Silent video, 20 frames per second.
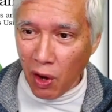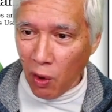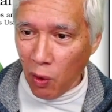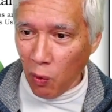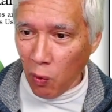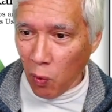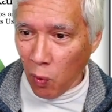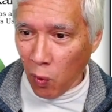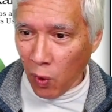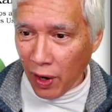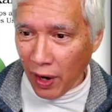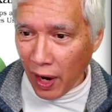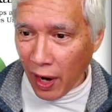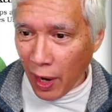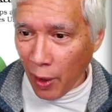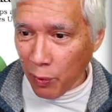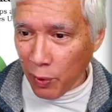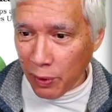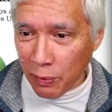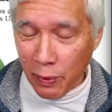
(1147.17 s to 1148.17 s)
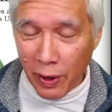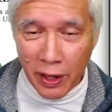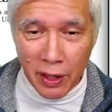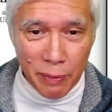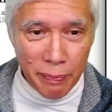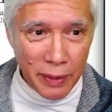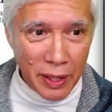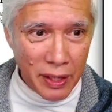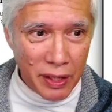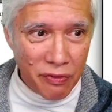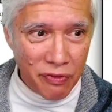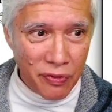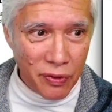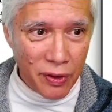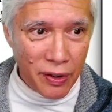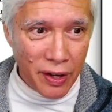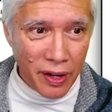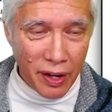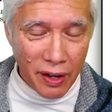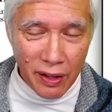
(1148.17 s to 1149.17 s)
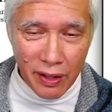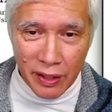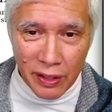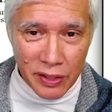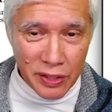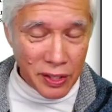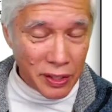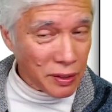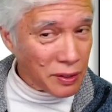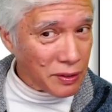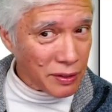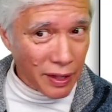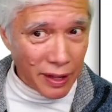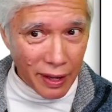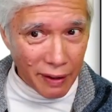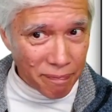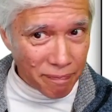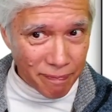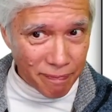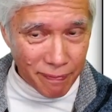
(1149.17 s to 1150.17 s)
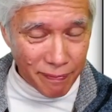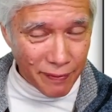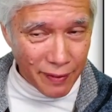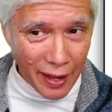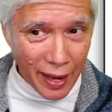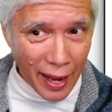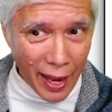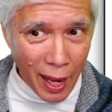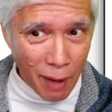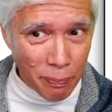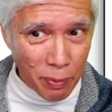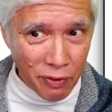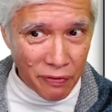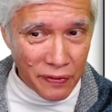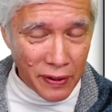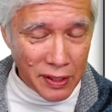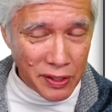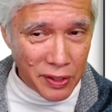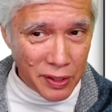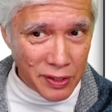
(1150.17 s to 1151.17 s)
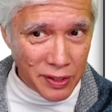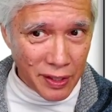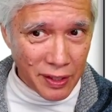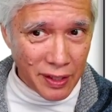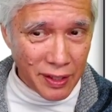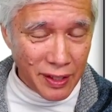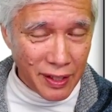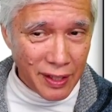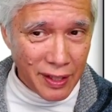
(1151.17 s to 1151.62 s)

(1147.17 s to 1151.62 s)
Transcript: what I would recommend for until Apple fixes it.